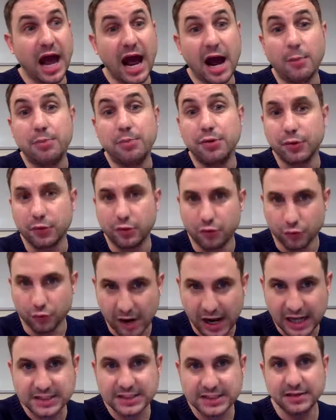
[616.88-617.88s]
how
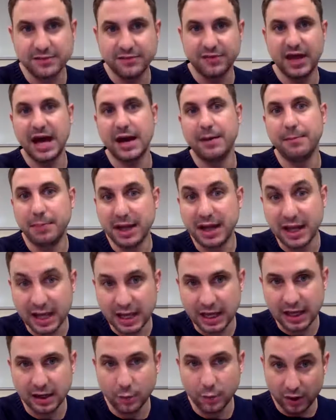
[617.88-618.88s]
progressive they're
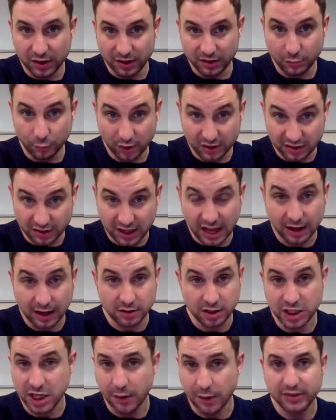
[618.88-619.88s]
being with with
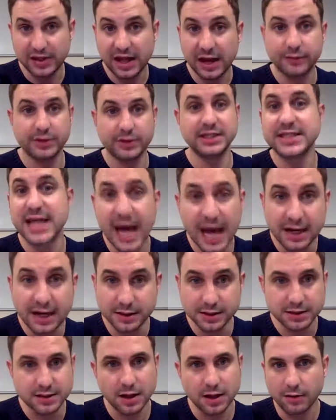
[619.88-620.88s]
their you know in their
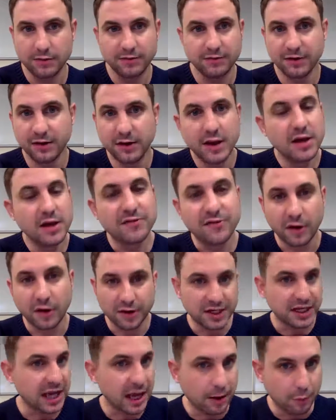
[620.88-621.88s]
intent over
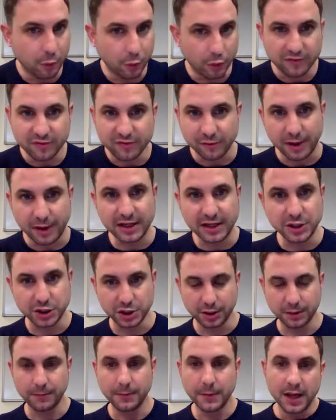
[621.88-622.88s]
finding out more
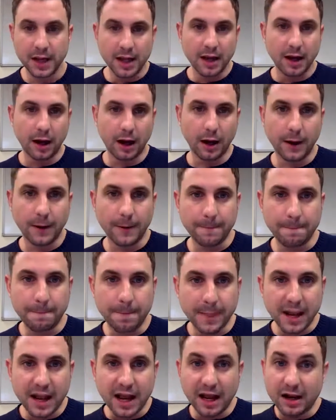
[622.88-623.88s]
information um, yeah.
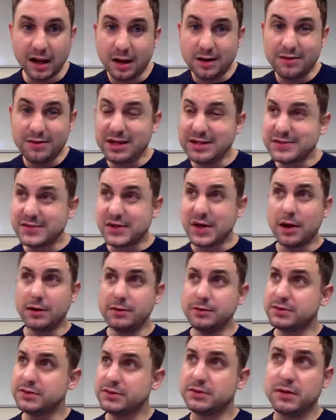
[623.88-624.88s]
and this
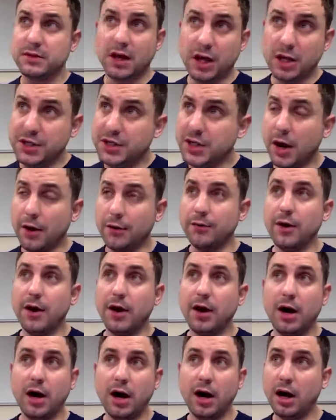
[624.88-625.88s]
goes you know
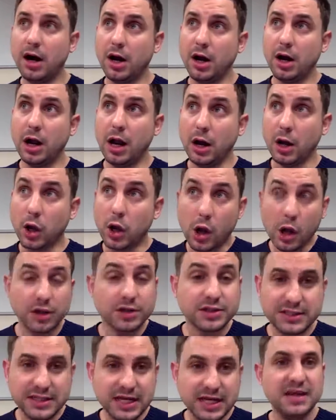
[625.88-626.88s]
a, a,
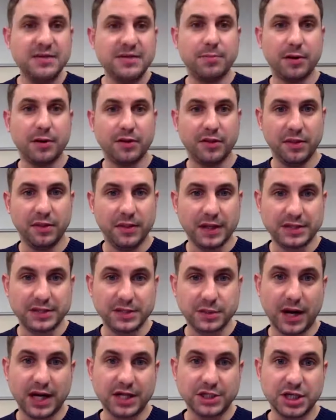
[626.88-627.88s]
lot deeper than
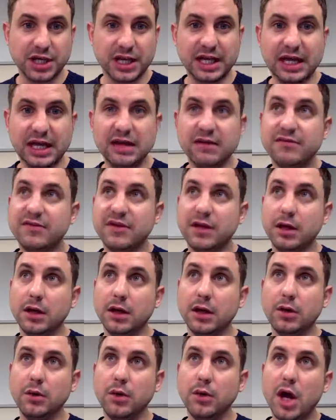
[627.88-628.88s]
this to actually give
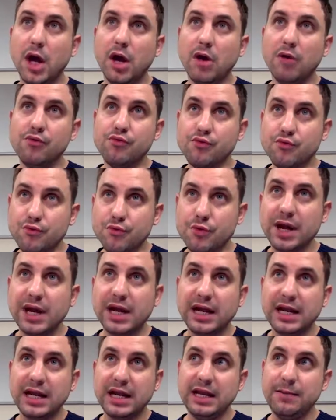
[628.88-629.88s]
you
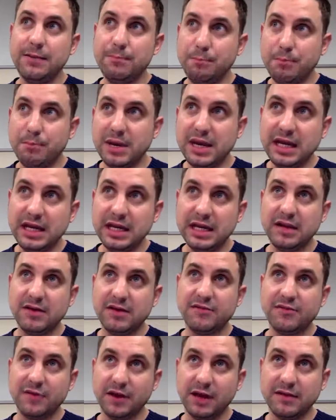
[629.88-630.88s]
really
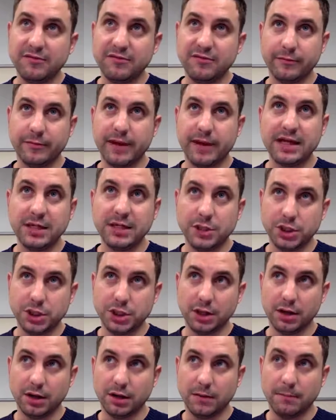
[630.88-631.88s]
meaningful
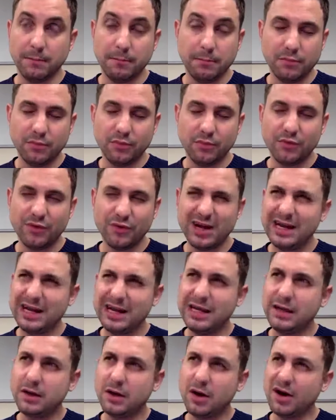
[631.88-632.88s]
information
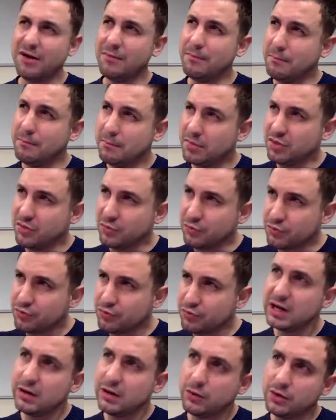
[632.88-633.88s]
really kind of the
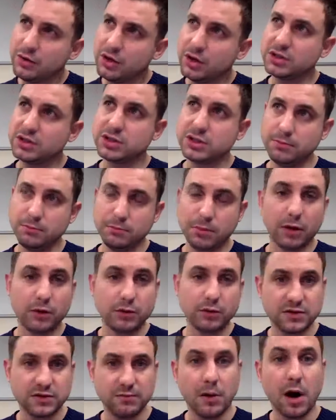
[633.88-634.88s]
real nuts and
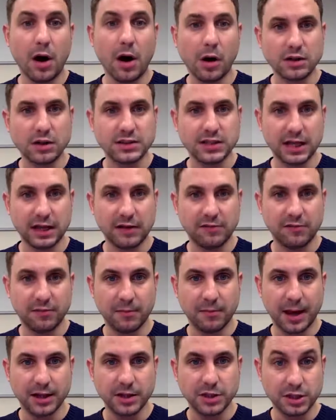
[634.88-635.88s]
bolts of marketing
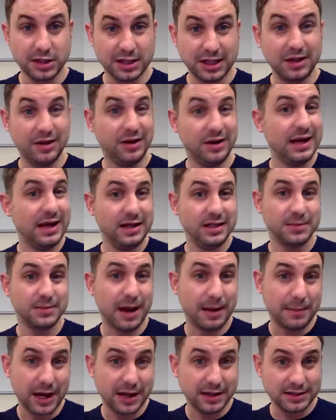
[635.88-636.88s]
information that you need to
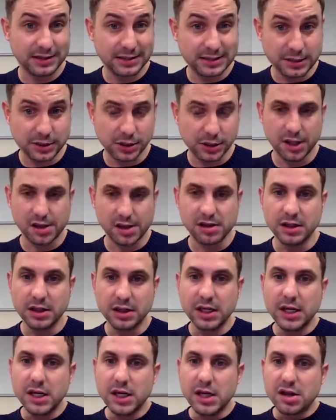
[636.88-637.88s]
make better decisions
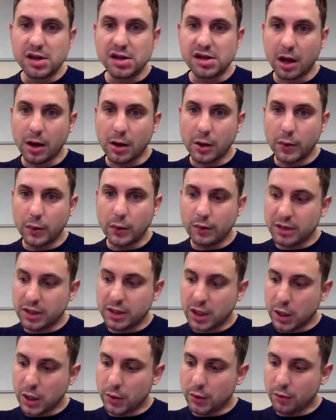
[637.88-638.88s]
so
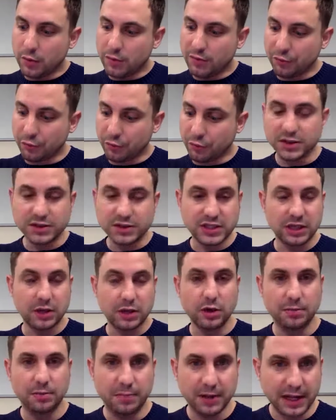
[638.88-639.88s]
you know for us
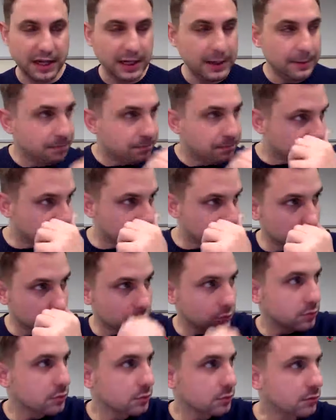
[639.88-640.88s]
it could be
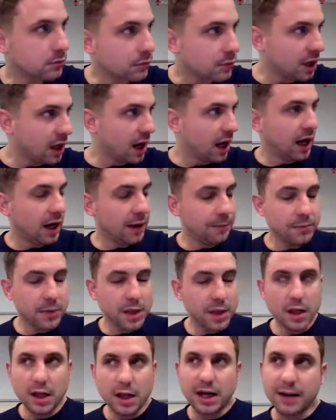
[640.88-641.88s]
um,
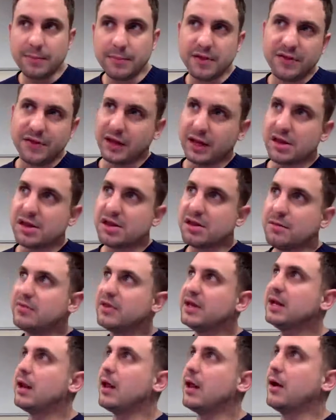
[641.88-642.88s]
let me think
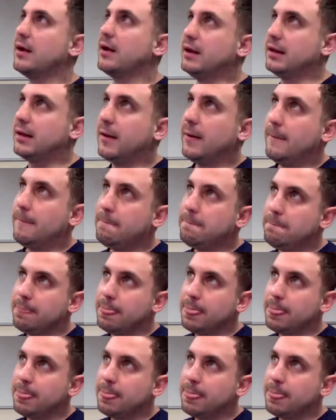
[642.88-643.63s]
something like